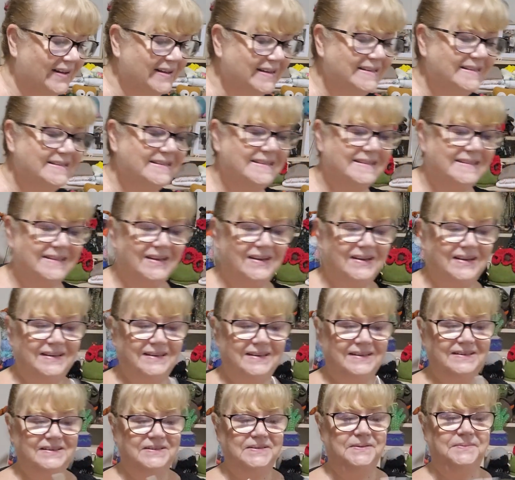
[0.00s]
I
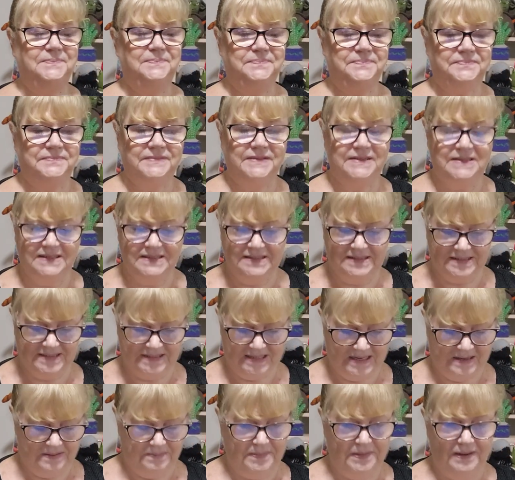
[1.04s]
decided, it's
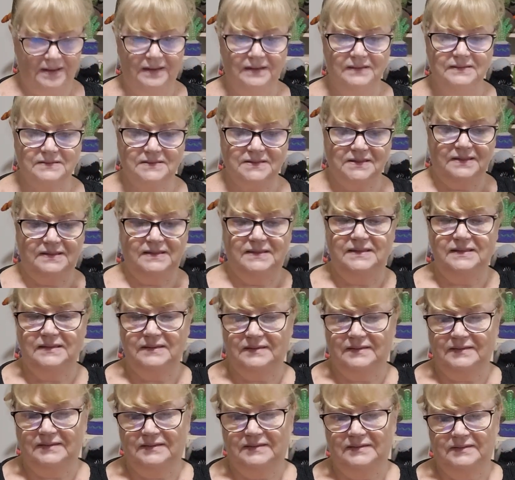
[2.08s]
earmarked, I think,
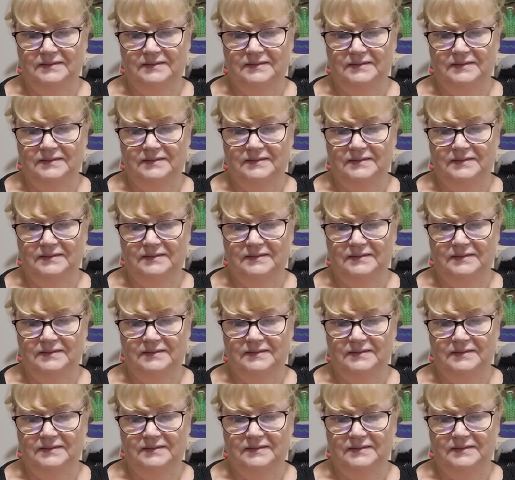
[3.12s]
